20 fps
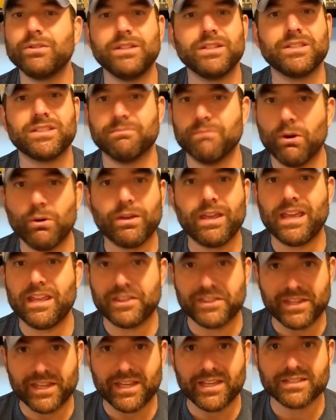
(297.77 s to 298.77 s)
did some okay
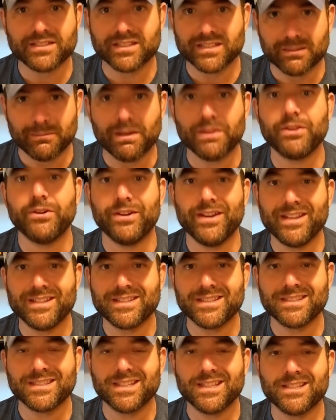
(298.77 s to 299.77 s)
things in some other
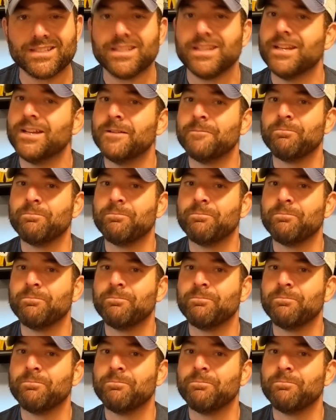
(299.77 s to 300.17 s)
instances,